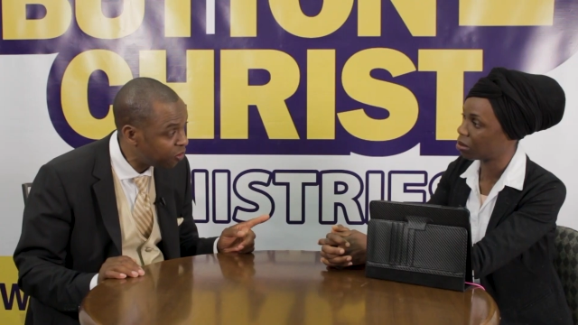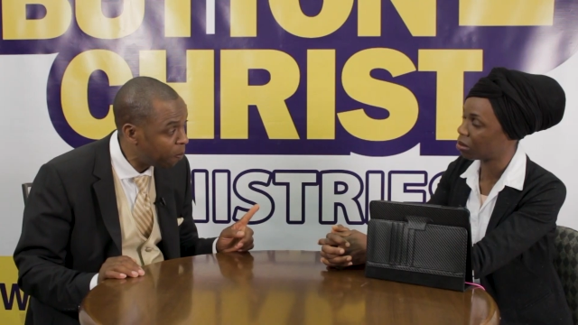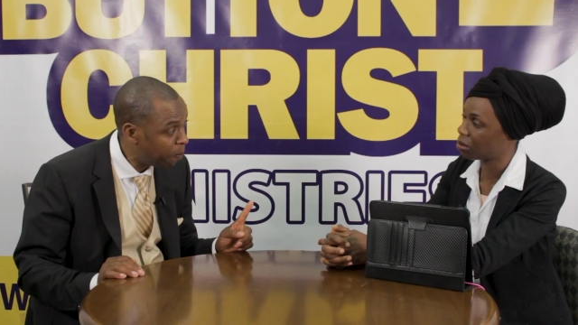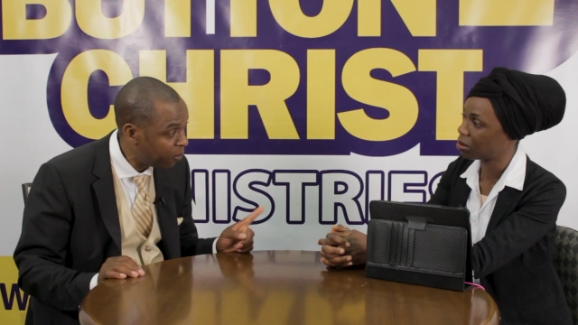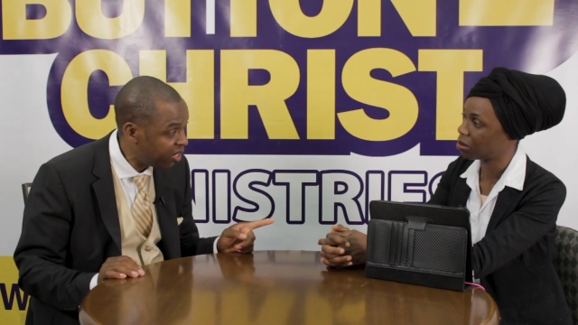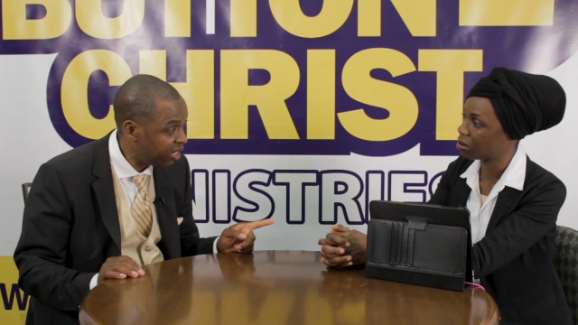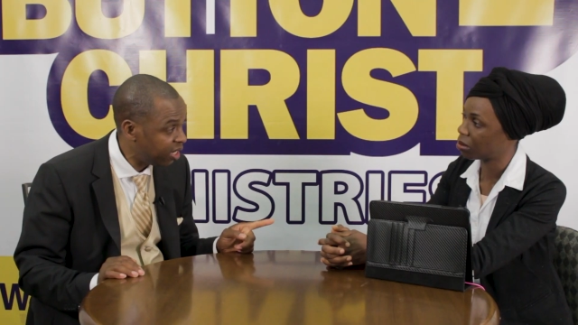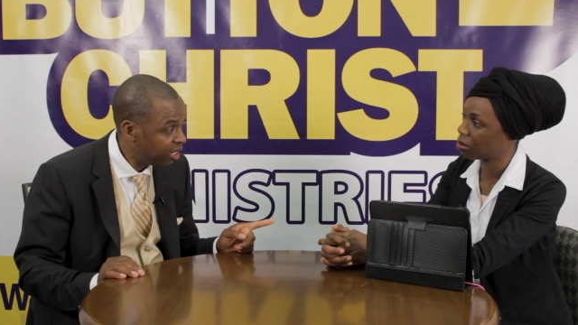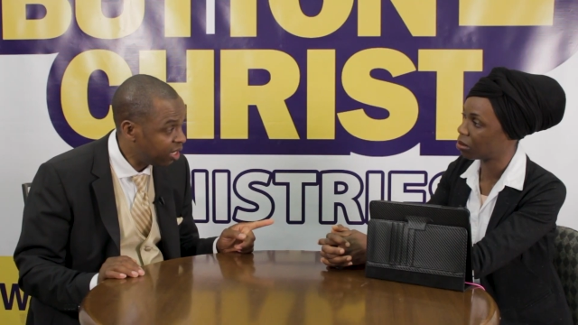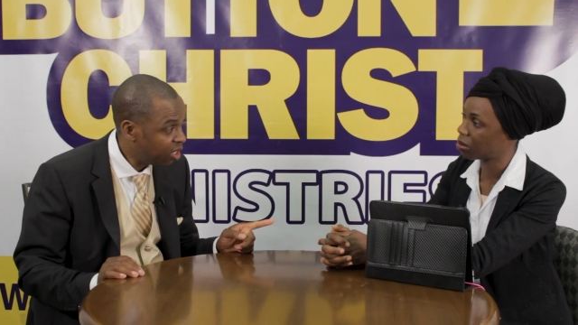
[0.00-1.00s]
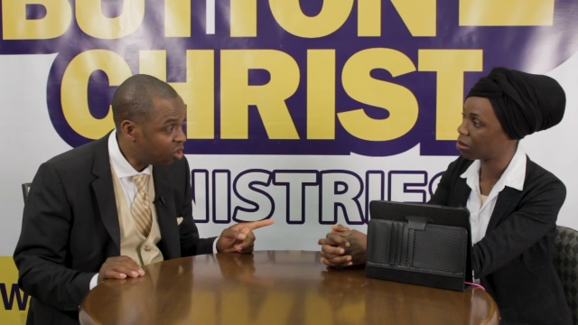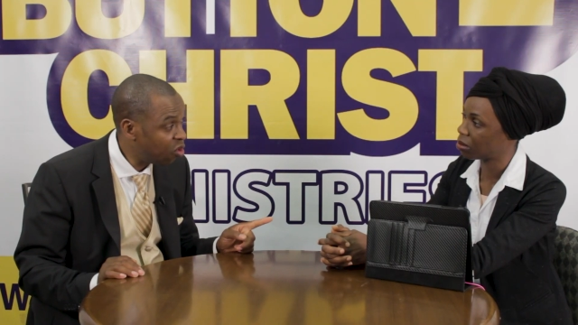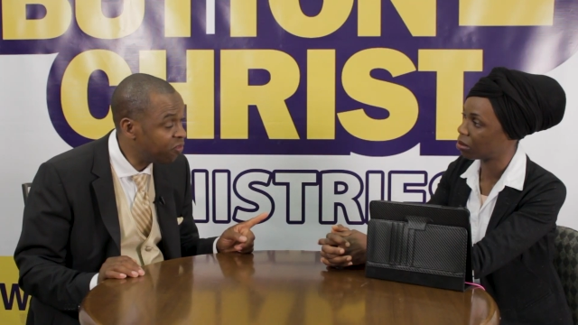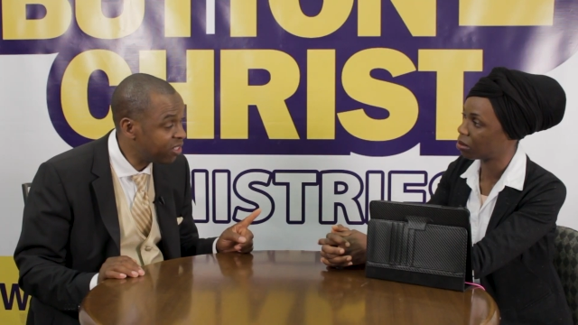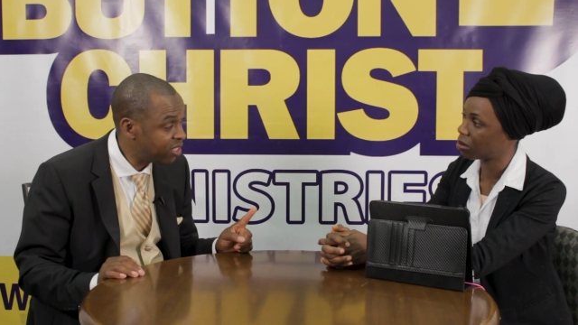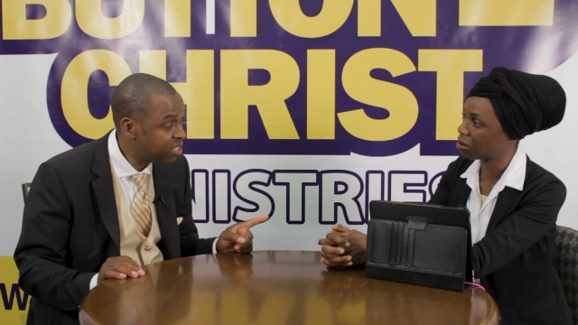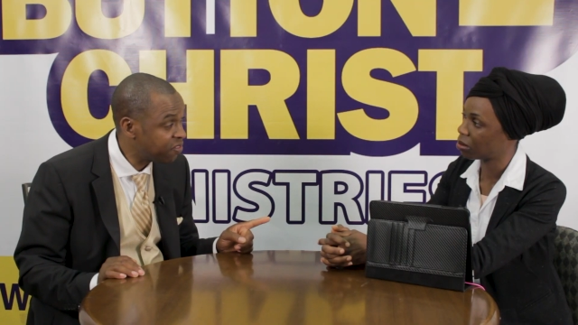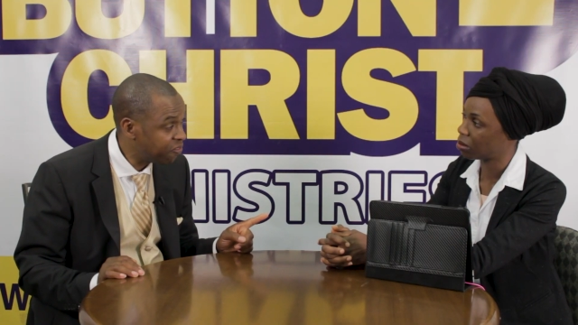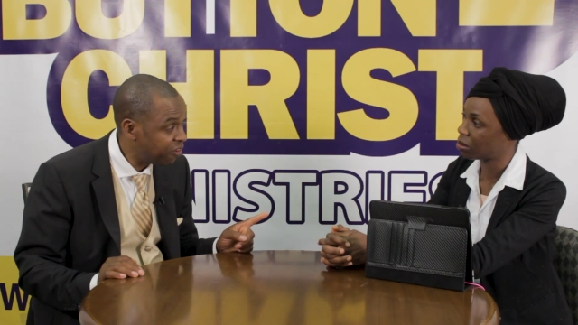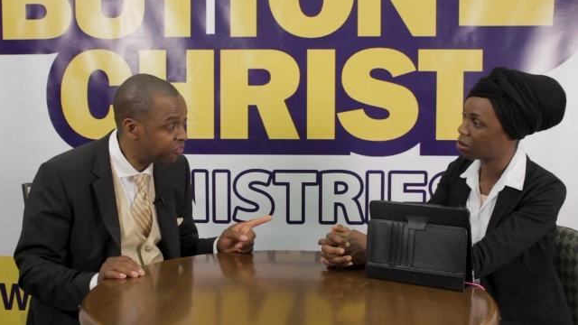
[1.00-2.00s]
Speaker 1: for money over
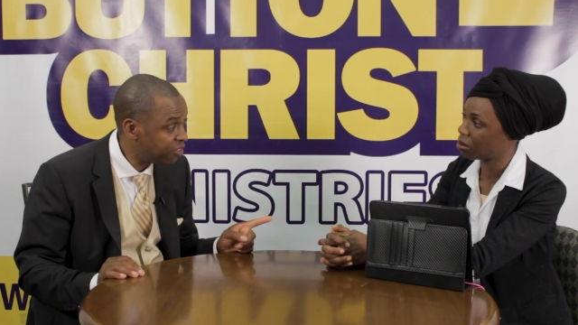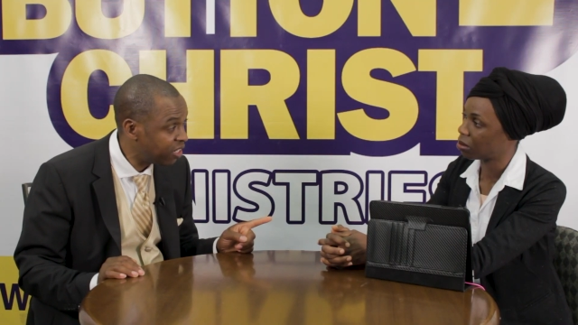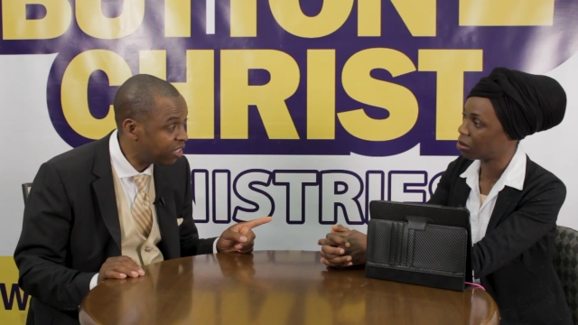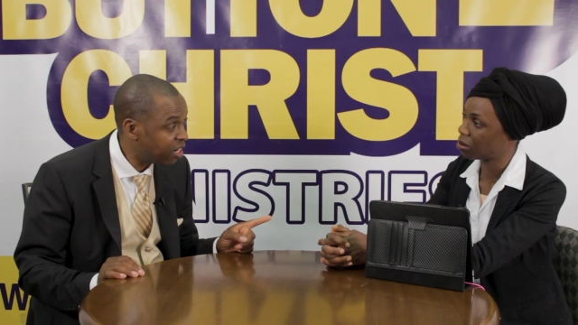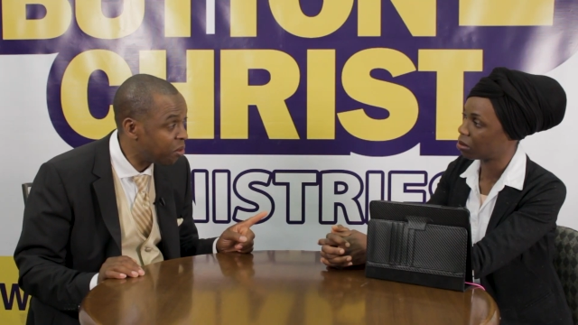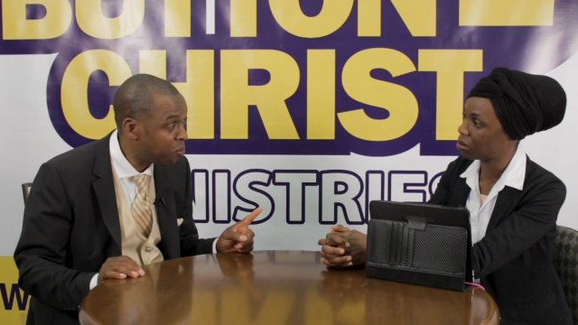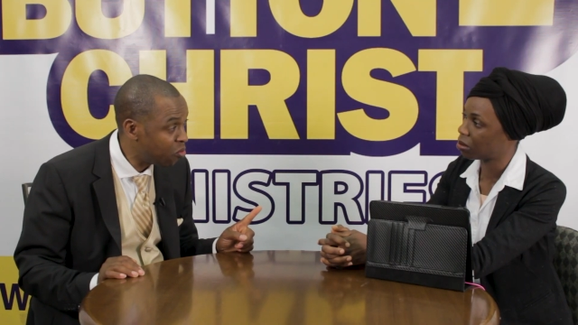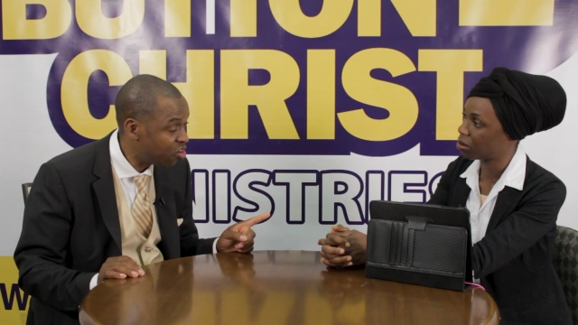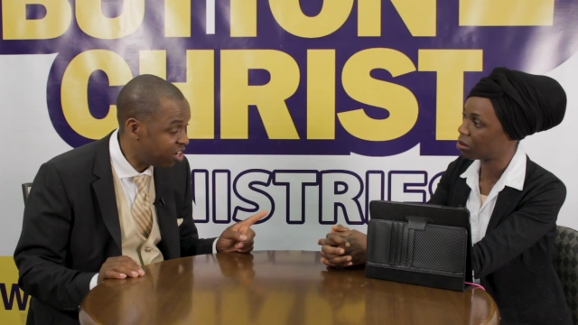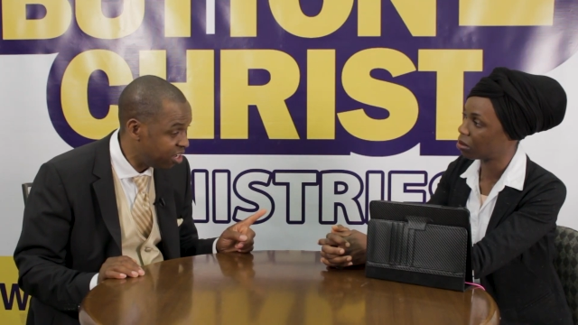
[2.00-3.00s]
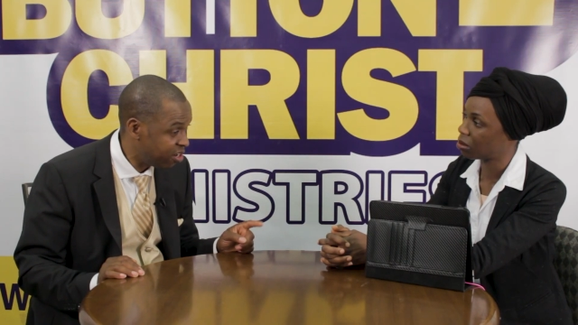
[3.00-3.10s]
this 15 or more